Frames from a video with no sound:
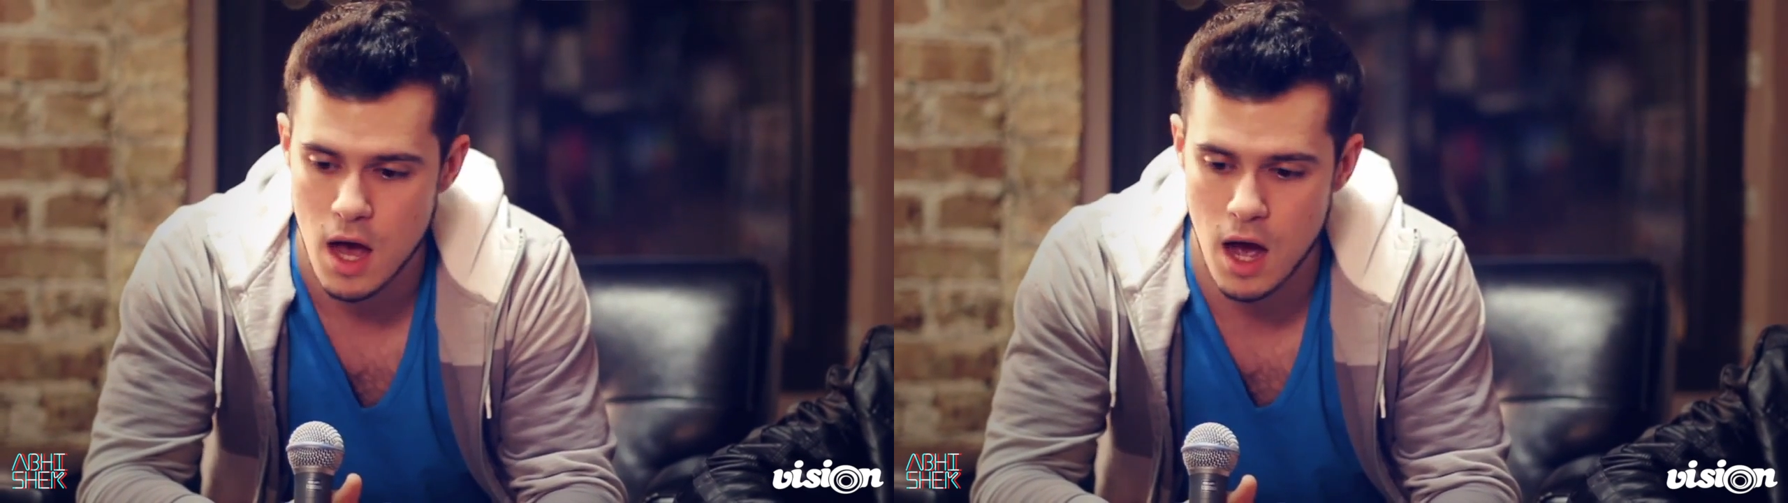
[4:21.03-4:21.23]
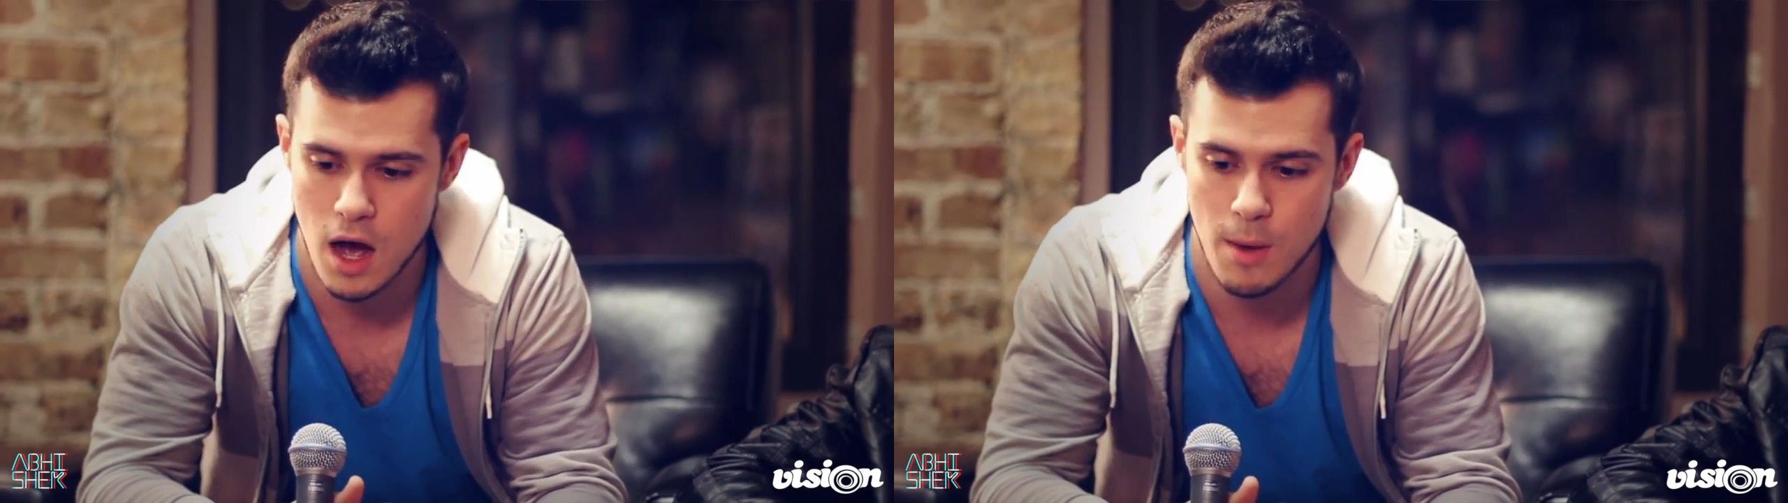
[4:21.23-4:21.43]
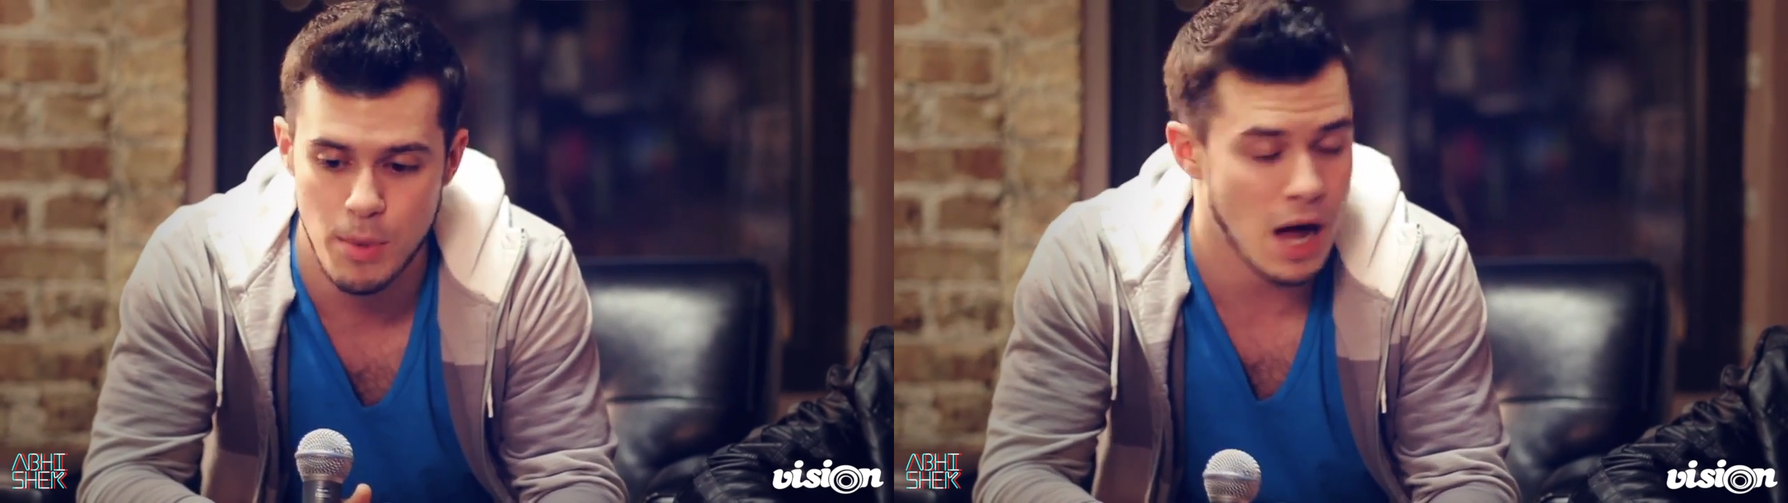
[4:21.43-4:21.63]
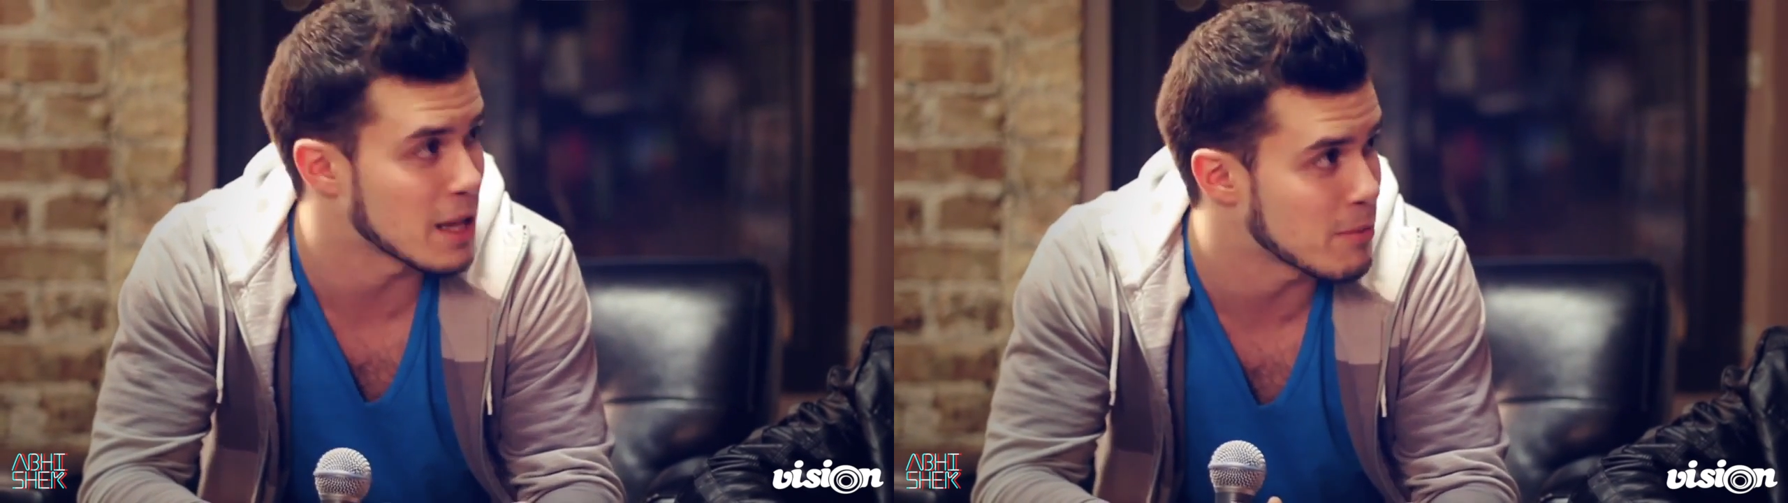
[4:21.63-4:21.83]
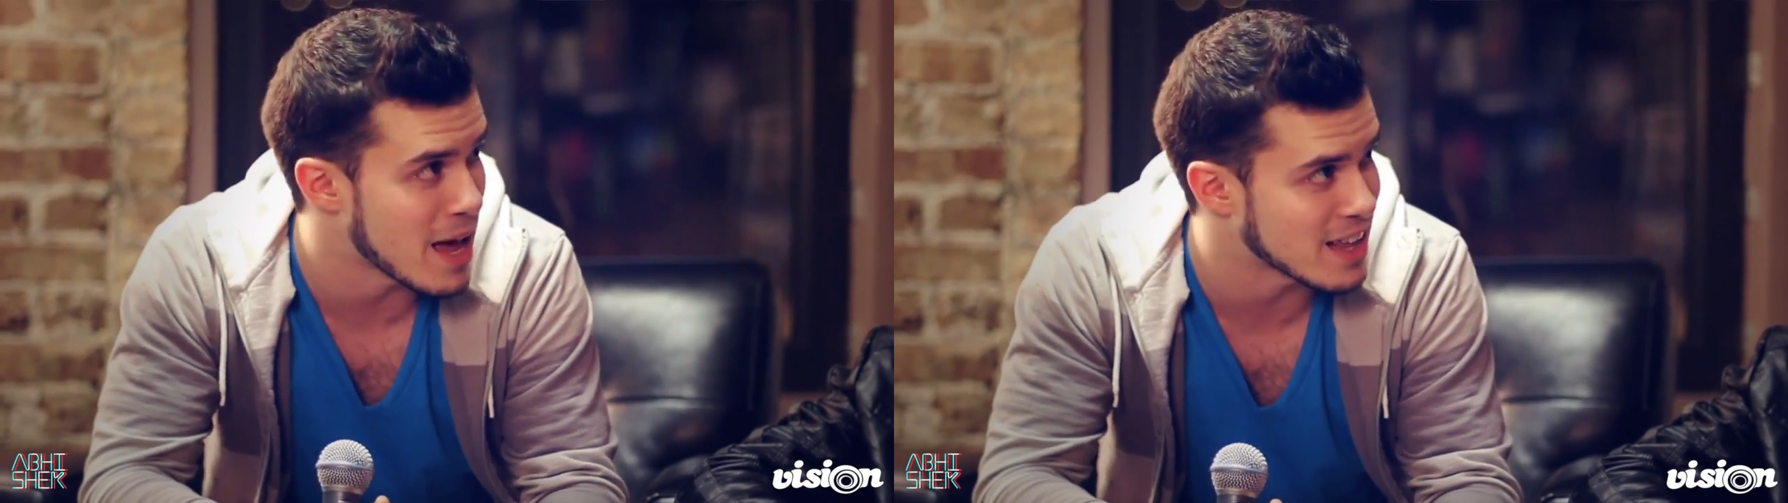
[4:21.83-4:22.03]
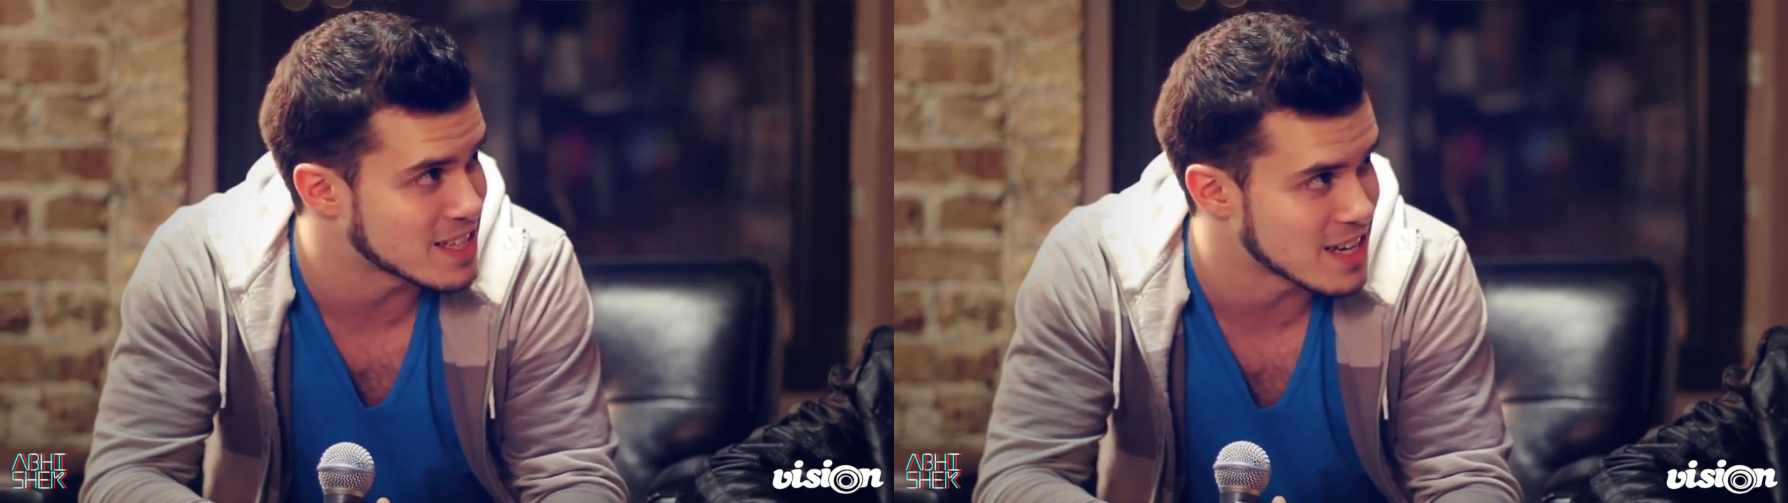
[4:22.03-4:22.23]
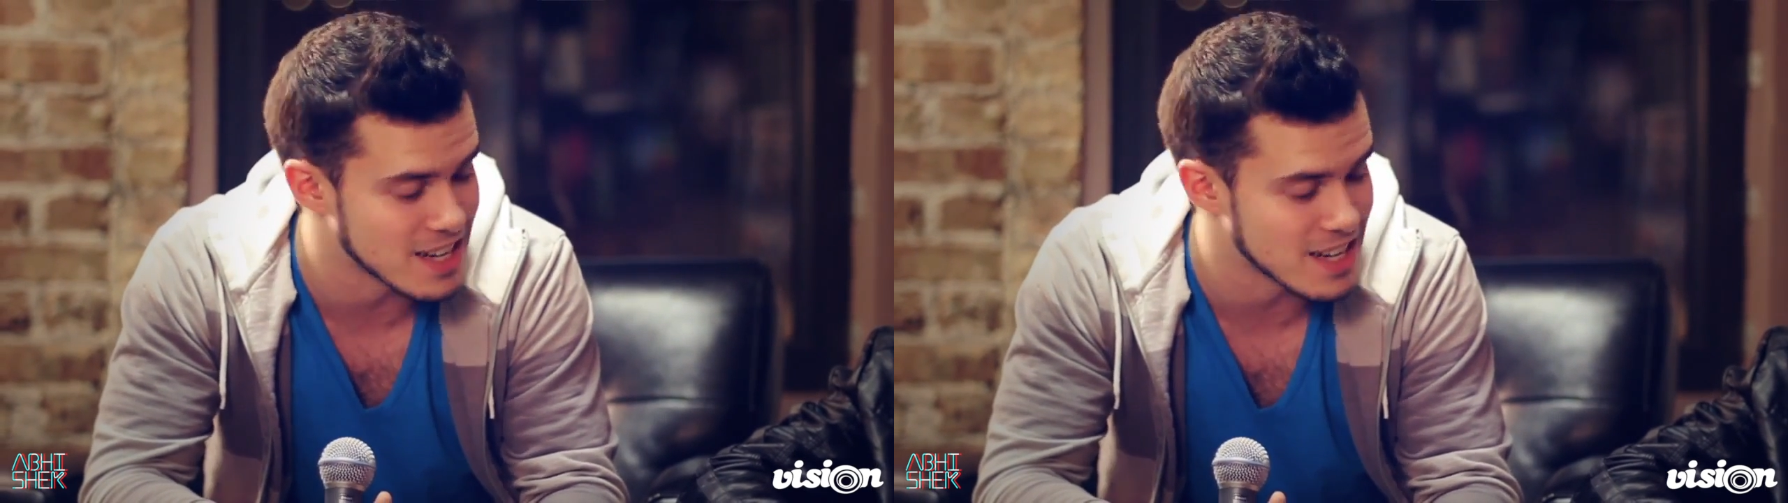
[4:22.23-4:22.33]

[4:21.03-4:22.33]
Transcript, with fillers: PolyMath did